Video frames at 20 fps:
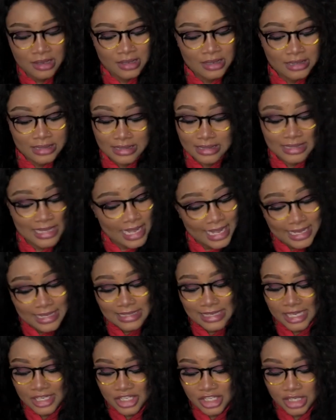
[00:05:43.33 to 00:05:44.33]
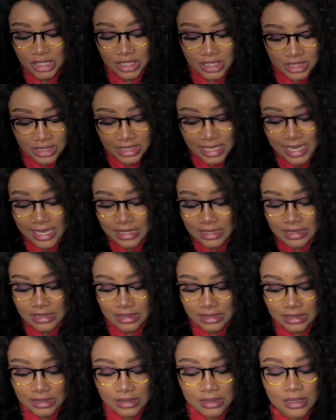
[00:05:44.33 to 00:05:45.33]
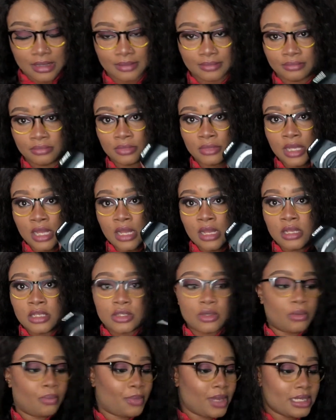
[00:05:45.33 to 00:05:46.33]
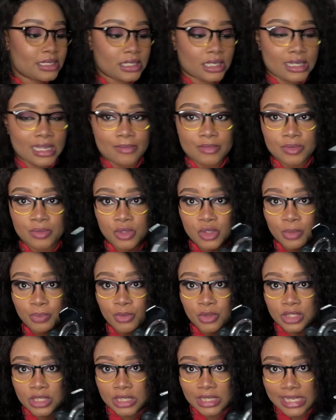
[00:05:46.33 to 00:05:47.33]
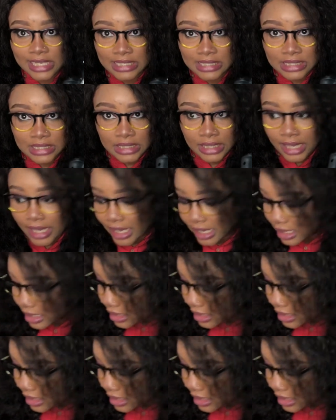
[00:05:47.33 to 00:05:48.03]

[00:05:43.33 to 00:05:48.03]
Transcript: It's nice, actually. It's nice. So basically, I'm supposed to put the lens here.